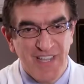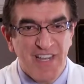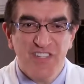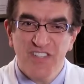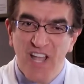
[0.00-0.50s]

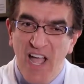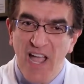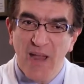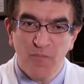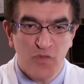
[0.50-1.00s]
It's
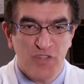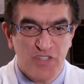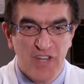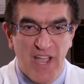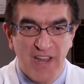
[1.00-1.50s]
time to
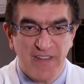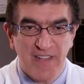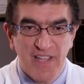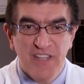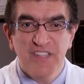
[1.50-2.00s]
decide.
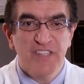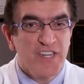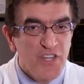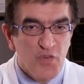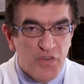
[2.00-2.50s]

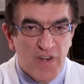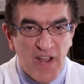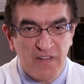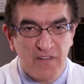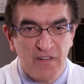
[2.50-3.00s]
See your
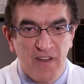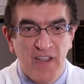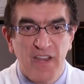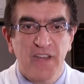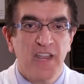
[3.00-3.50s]
doctor.
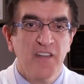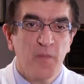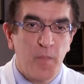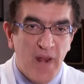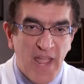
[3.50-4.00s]
Get a
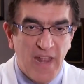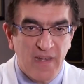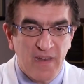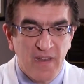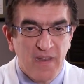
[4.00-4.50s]

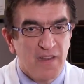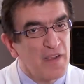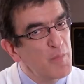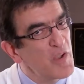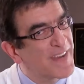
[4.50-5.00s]
plan.
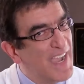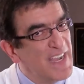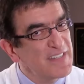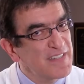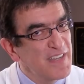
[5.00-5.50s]
Come on,
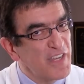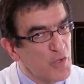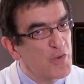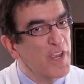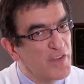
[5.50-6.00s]
guys.
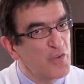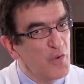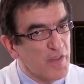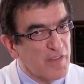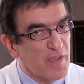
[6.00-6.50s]
You can
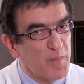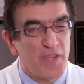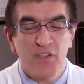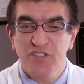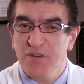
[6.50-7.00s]
do it.
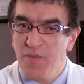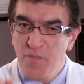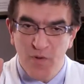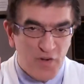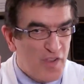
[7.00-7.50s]
Because
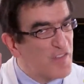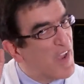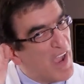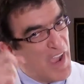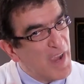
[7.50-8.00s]
remember,
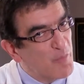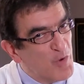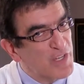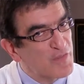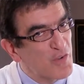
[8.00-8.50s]
time
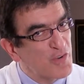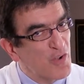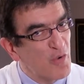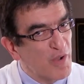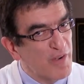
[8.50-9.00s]
waits for
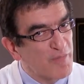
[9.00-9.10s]
no one.